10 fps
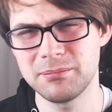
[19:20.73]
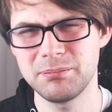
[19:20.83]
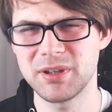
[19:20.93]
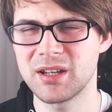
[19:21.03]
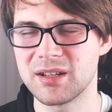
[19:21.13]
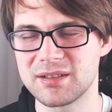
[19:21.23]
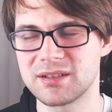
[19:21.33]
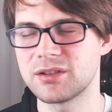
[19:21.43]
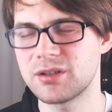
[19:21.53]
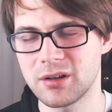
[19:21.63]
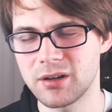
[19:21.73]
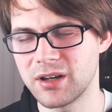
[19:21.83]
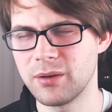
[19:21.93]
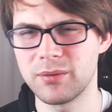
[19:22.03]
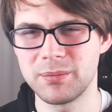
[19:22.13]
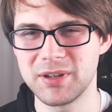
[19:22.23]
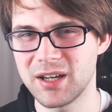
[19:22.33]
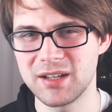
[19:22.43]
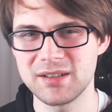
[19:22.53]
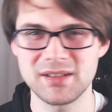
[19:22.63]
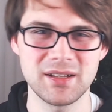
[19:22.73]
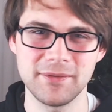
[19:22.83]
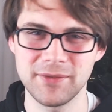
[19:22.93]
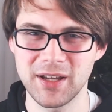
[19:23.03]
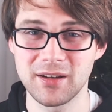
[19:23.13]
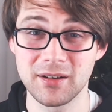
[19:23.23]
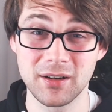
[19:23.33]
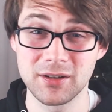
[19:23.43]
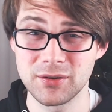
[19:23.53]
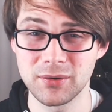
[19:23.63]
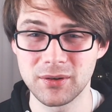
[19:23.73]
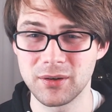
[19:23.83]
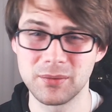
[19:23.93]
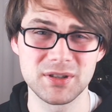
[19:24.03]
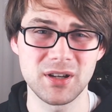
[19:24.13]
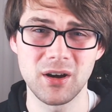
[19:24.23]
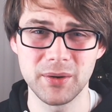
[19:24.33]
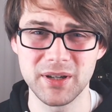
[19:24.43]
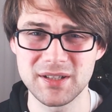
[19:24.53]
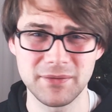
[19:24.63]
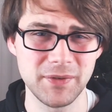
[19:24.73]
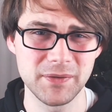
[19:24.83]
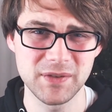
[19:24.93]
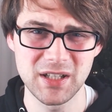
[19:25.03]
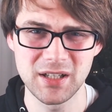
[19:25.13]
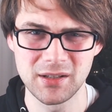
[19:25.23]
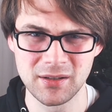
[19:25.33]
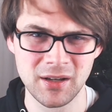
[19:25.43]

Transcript: because sure, it would be nice if like a door was always a 15